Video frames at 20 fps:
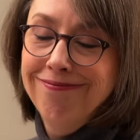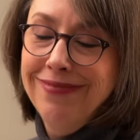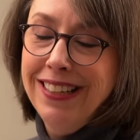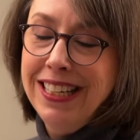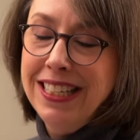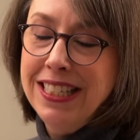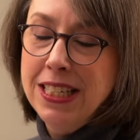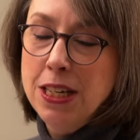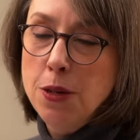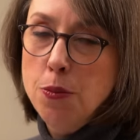
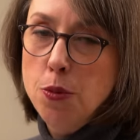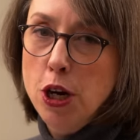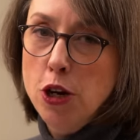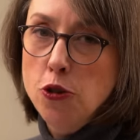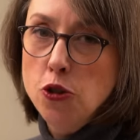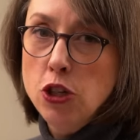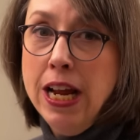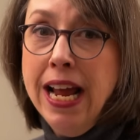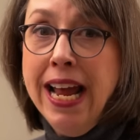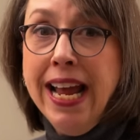It's an
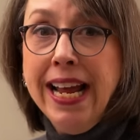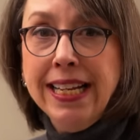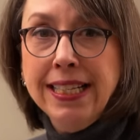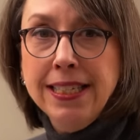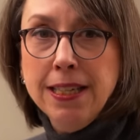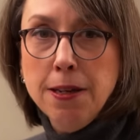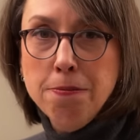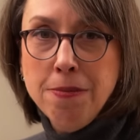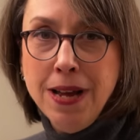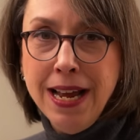approach.
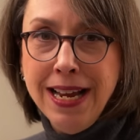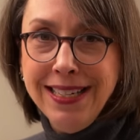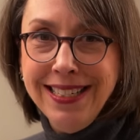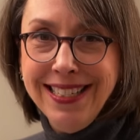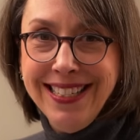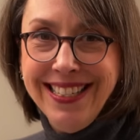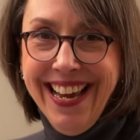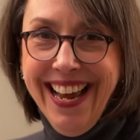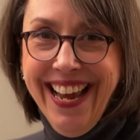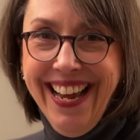It's a
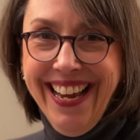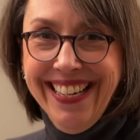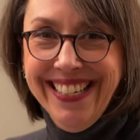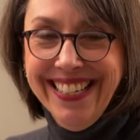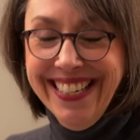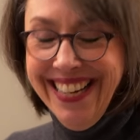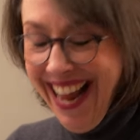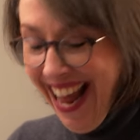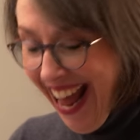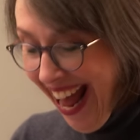
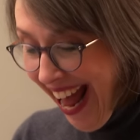mindset.